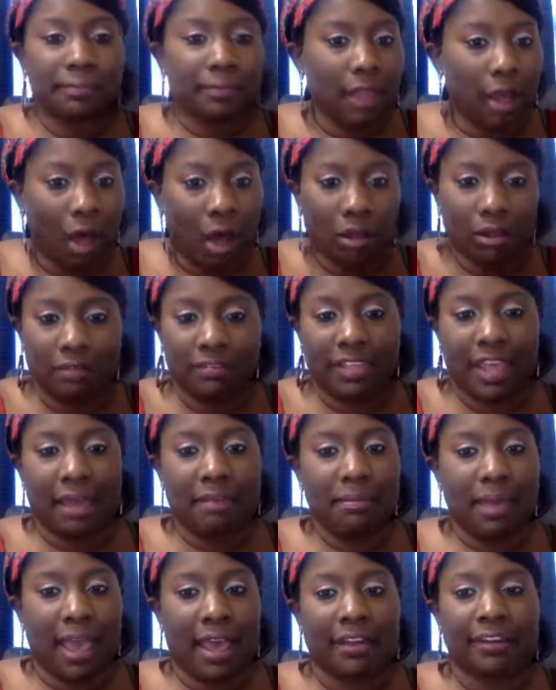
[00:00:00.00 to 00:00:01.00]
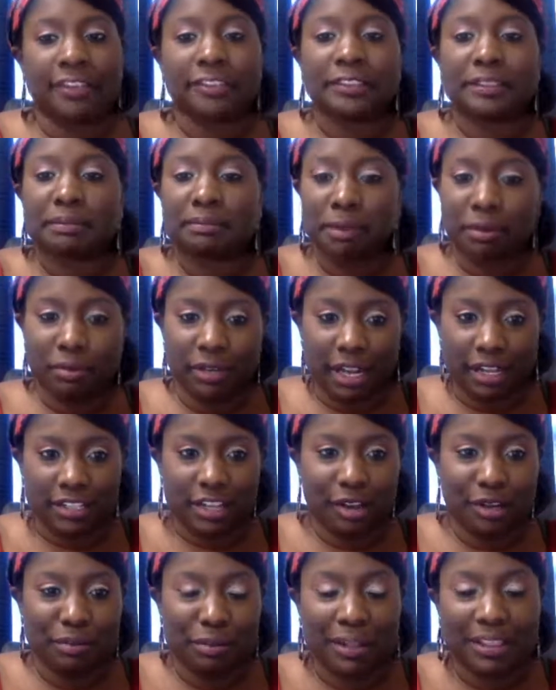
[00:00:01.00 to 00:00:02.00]
All of that matters, but we're not
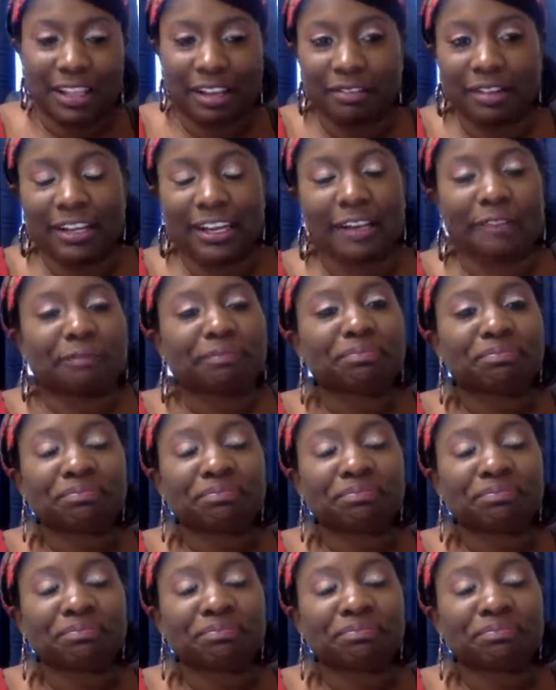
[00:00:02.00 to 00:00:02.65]
talking about that right now.